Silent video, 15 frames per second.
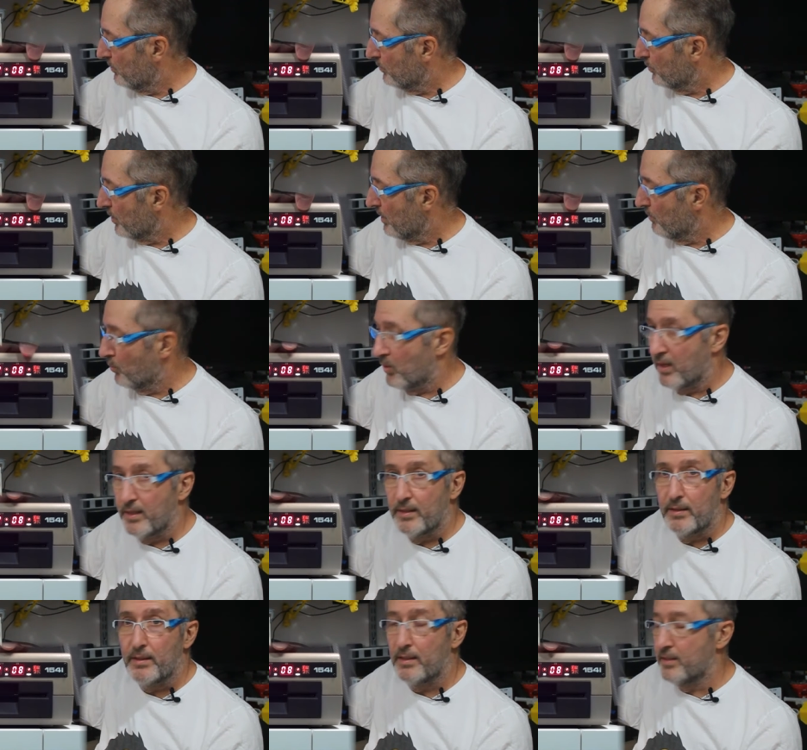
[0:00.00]
ROM
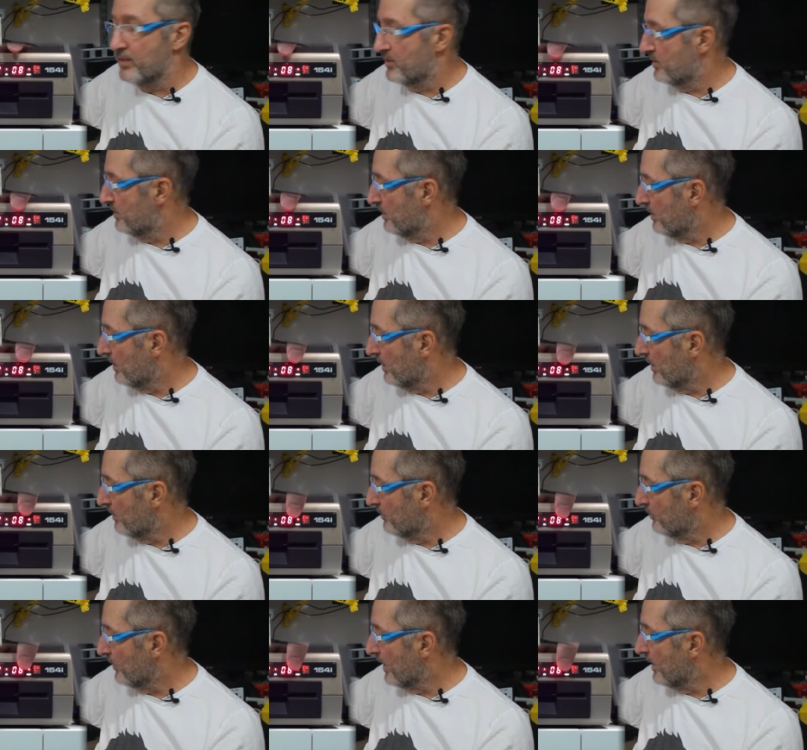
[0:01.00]
1 is
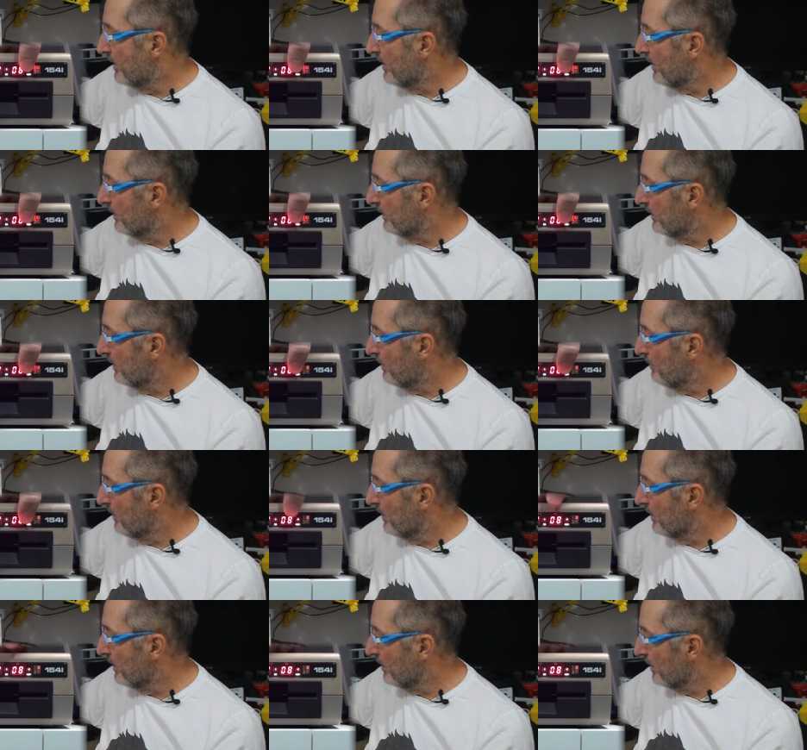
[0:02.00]
red LED
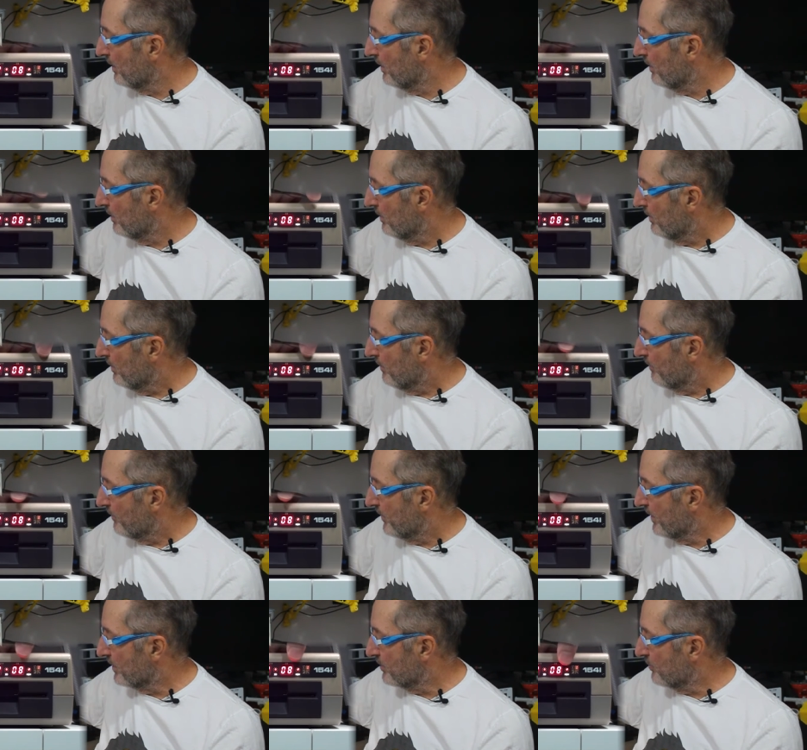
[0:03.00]
behind there,
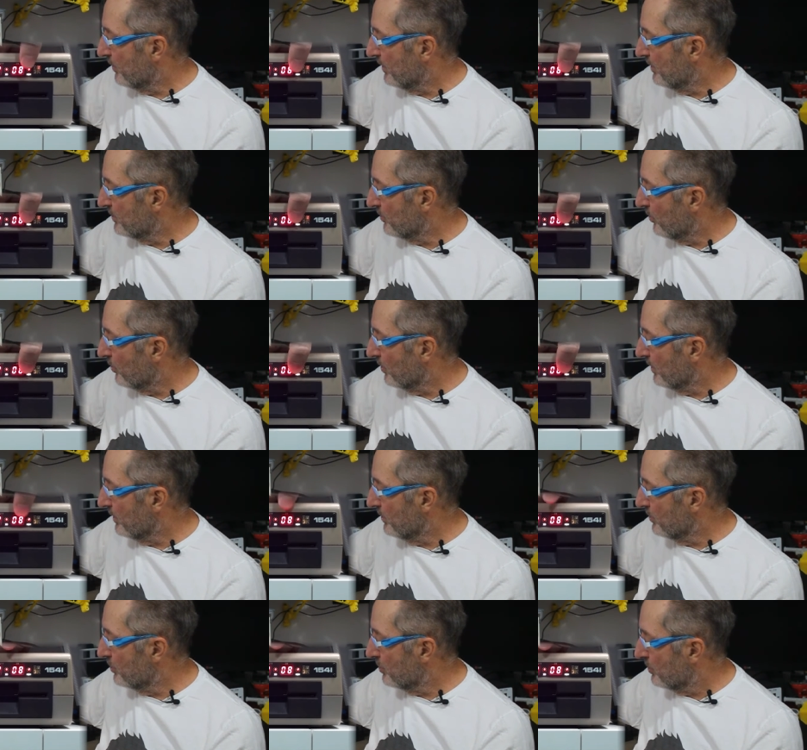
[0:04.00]
next one is
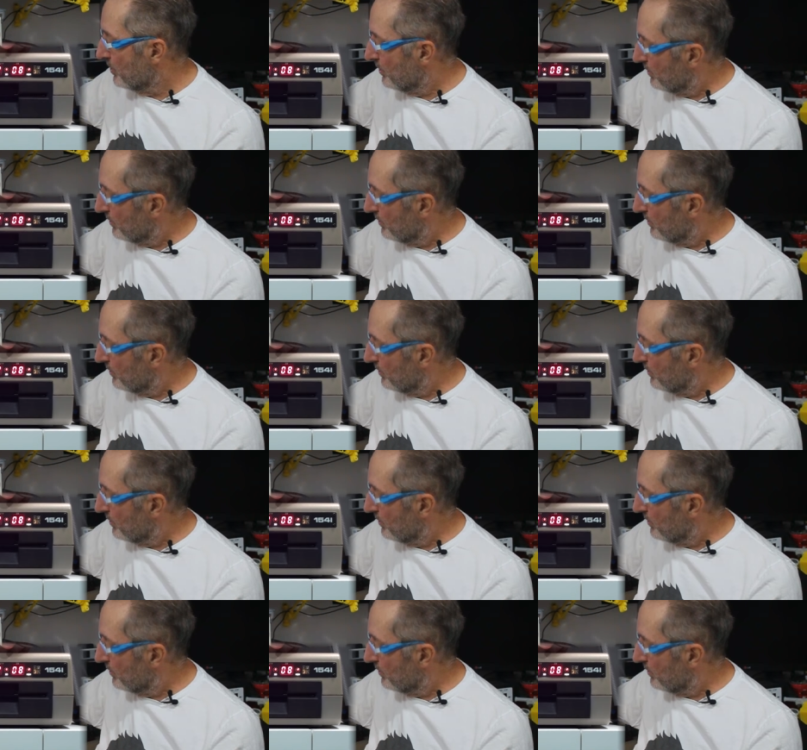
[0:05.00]
orange,